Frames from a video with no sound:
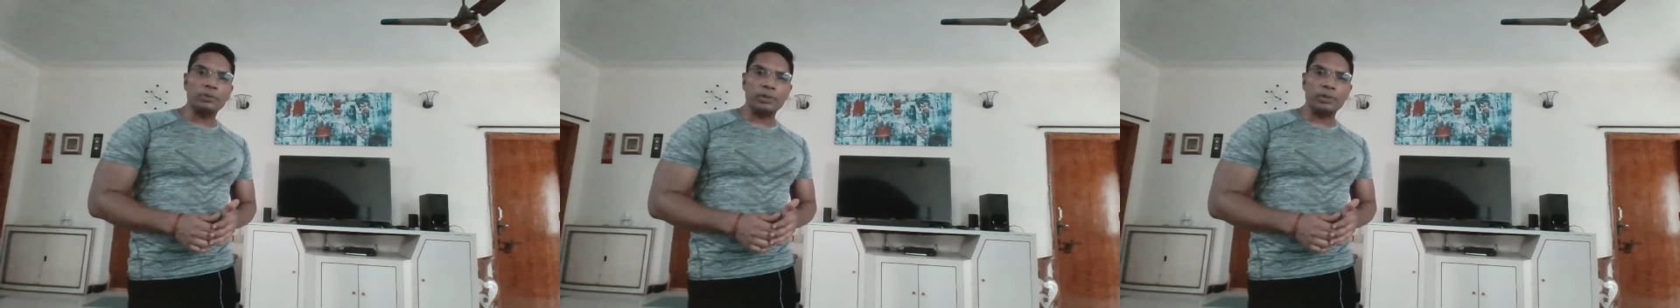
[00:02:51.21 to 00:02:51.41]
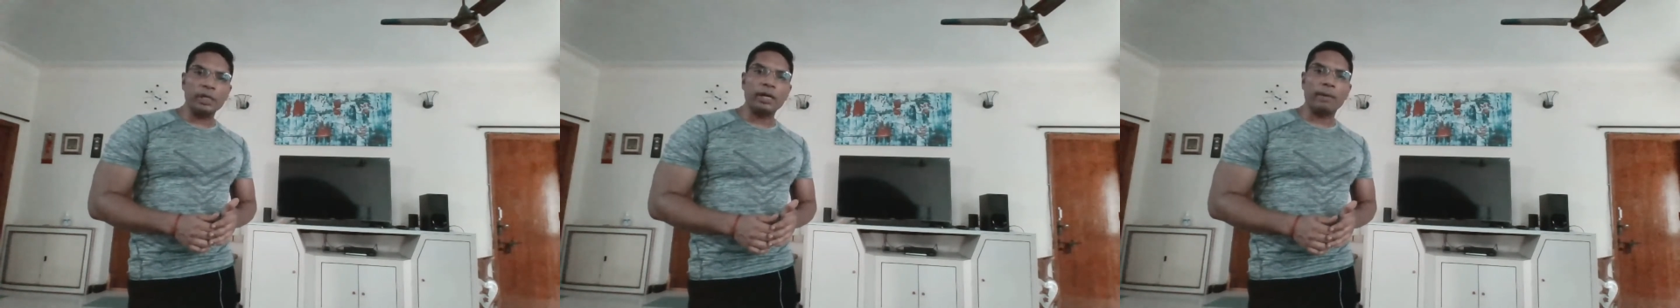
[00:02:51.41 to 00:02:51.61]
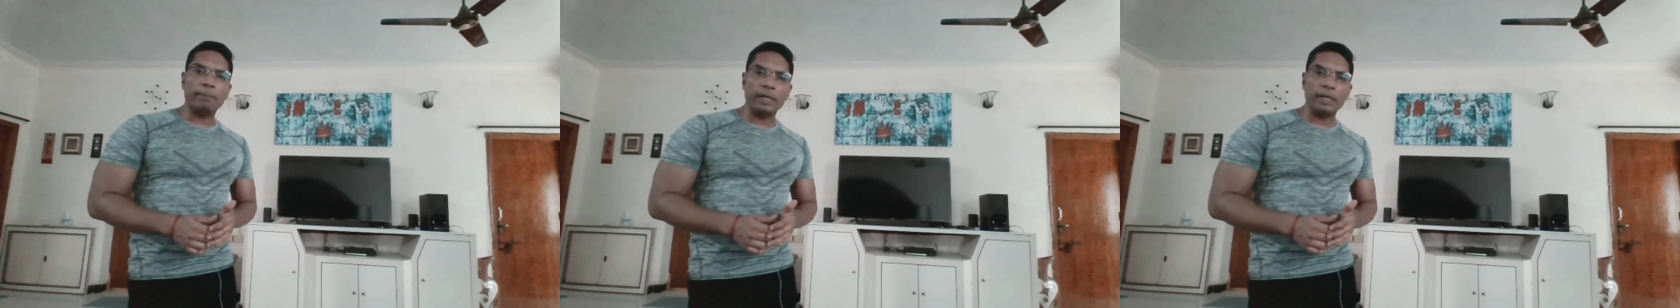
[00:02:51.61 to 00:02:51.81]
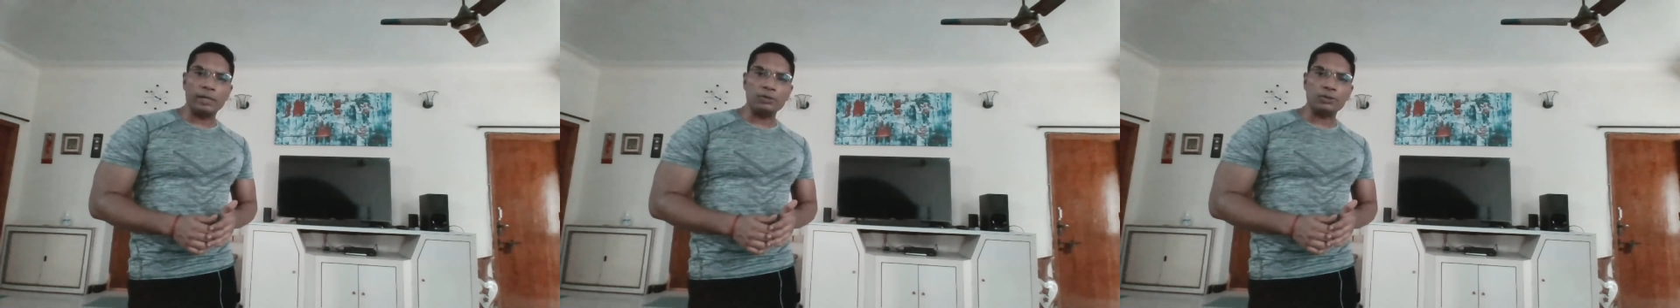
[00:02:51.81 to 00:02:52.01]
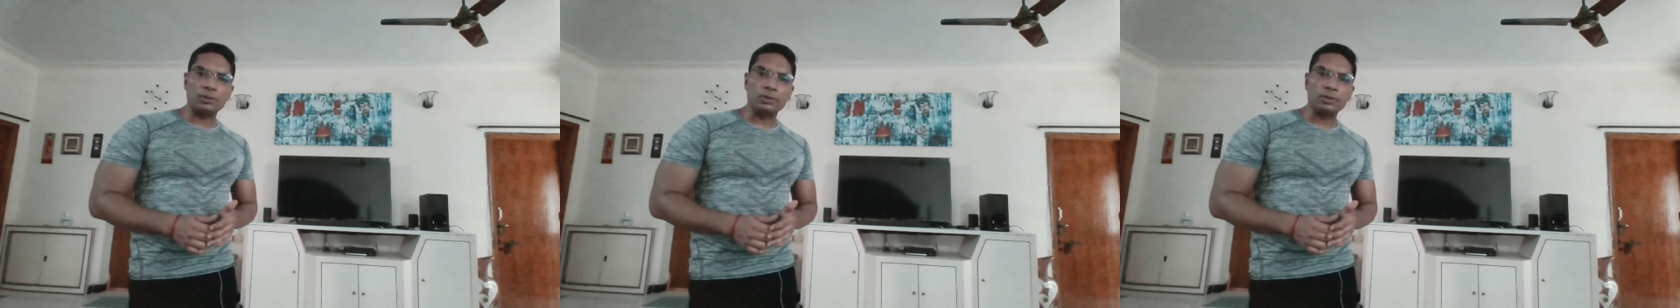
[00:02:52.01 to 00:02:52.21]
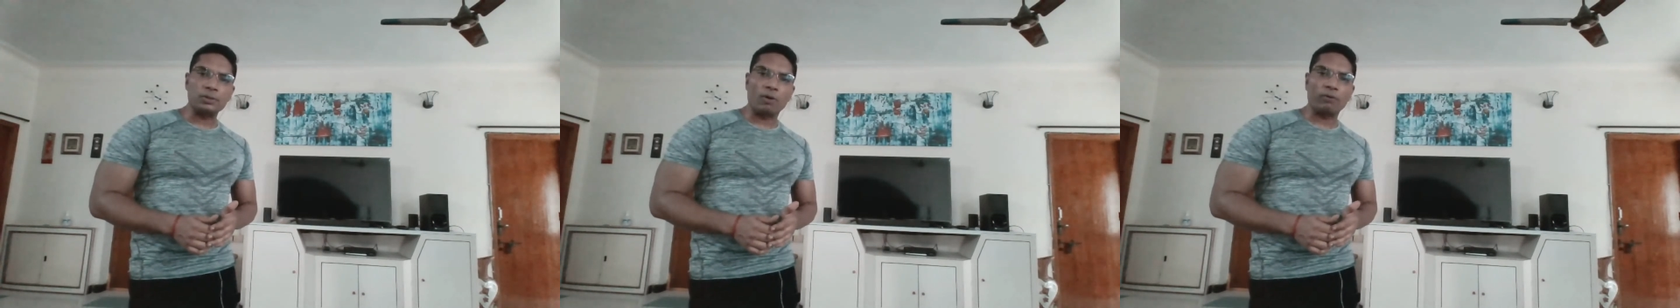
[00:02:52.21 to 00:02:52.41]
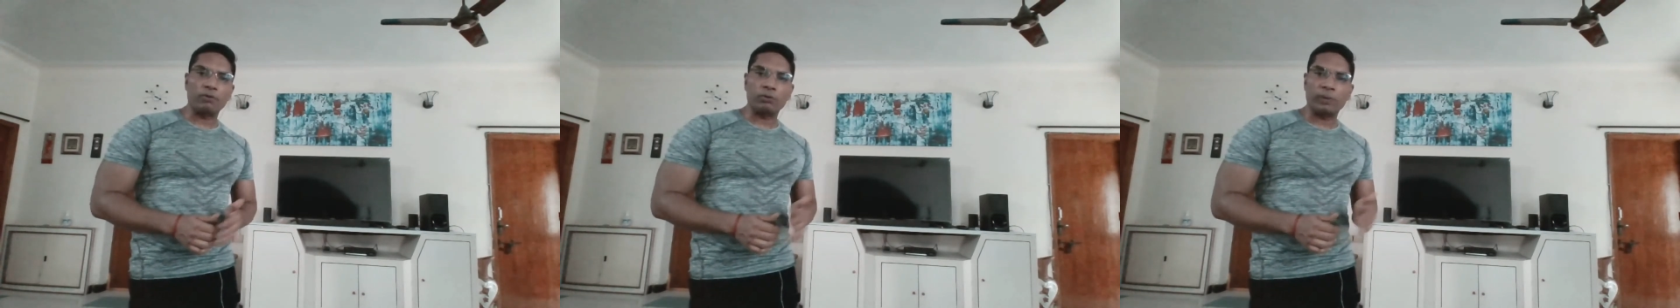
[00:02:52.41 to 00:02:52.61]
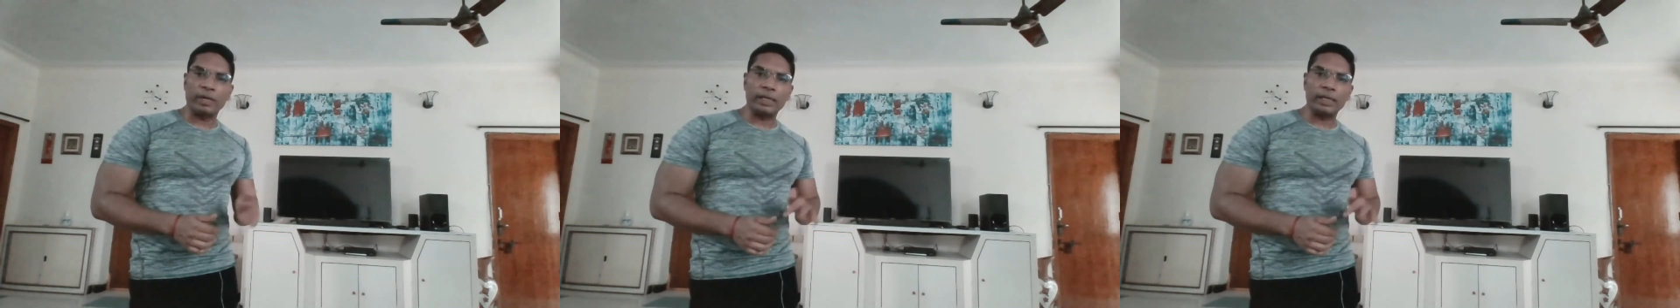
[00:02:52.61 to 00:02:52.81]
repetitions of
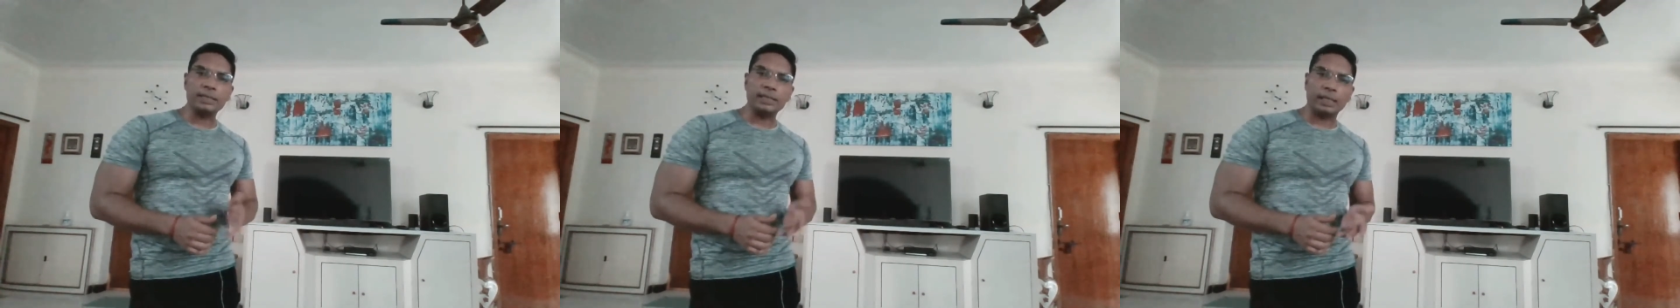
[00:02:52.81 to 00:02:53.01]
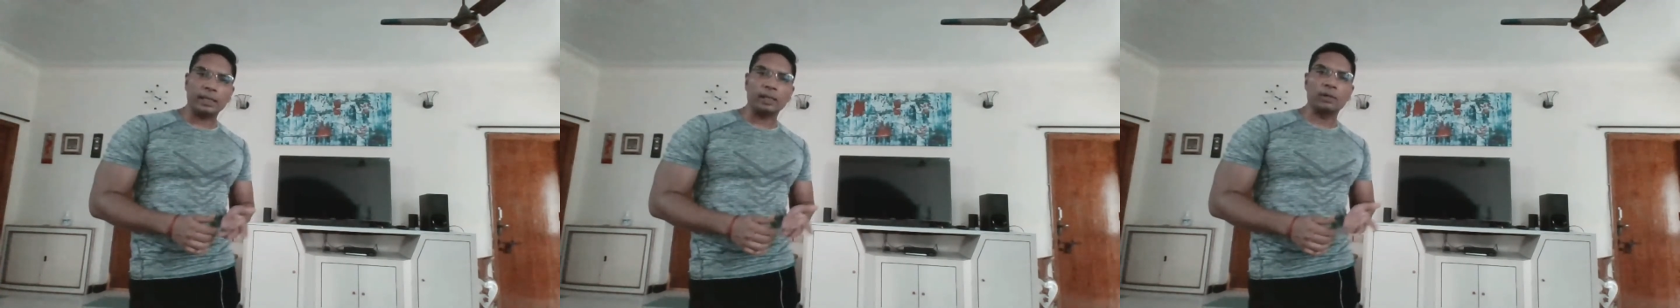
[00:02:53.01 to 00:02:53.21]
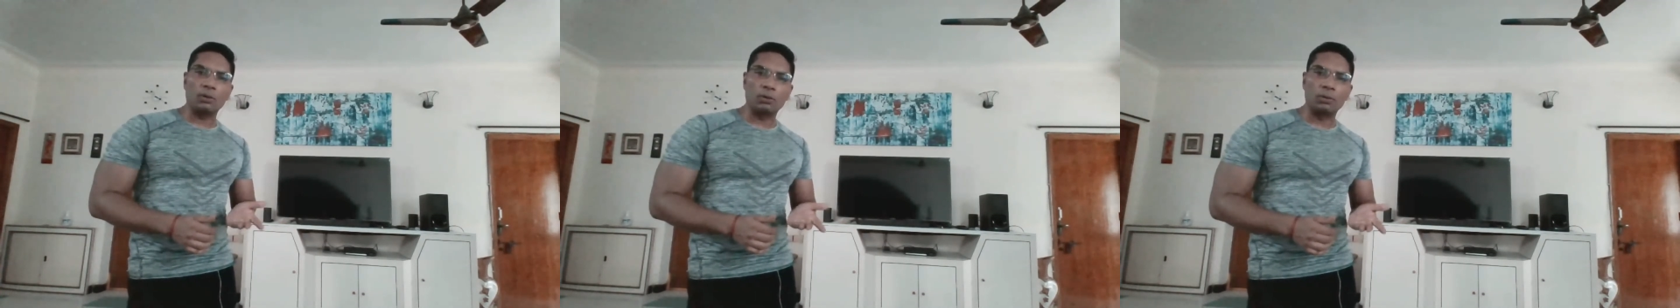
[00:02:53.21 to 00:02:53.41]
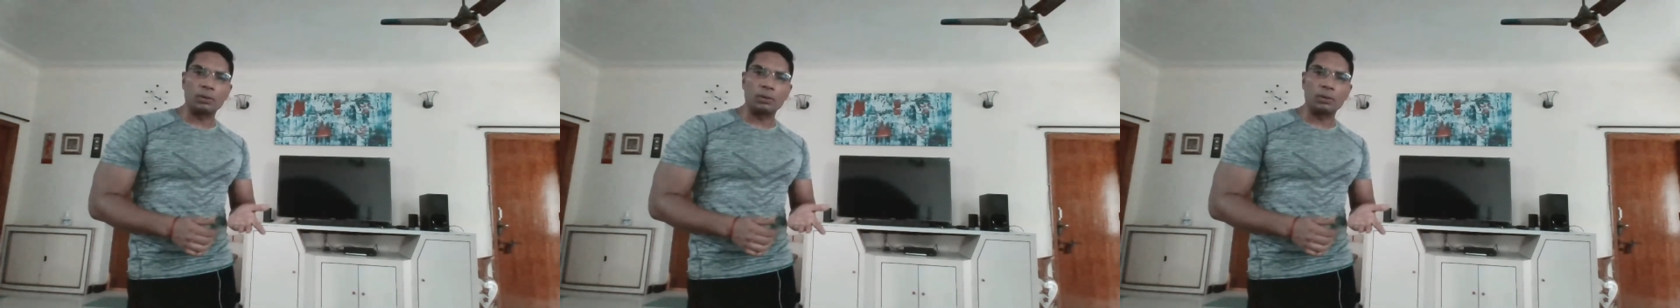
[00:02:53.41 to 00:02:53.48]
20-second holds,